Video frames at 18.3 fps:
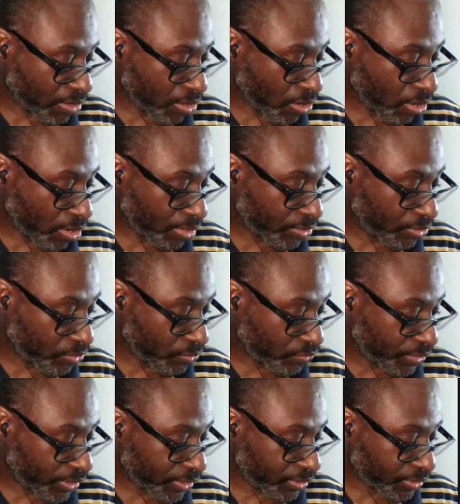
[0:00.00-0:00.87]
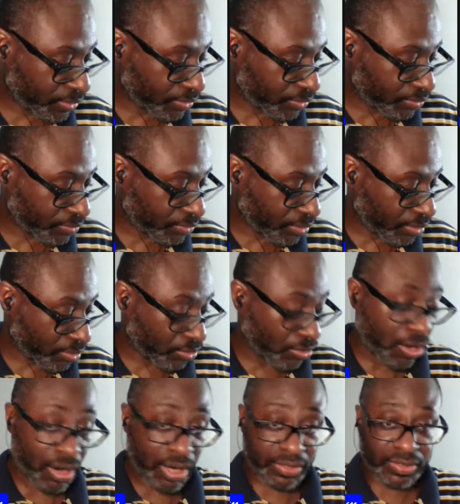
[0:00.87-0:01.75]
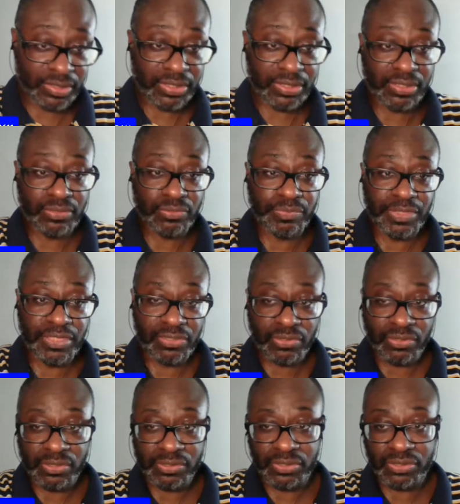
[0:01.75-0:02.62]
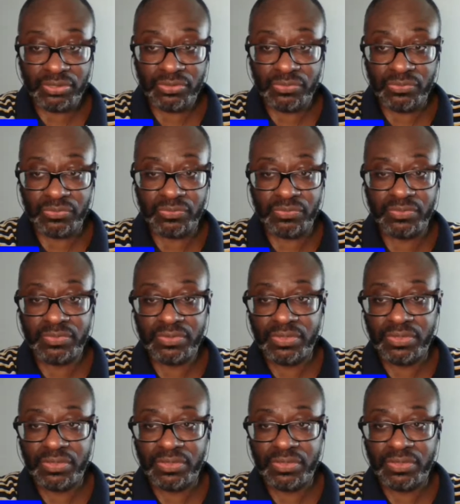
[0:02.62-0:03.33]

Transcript: Oh, I know we're here. Oh, I said he'll be on soon.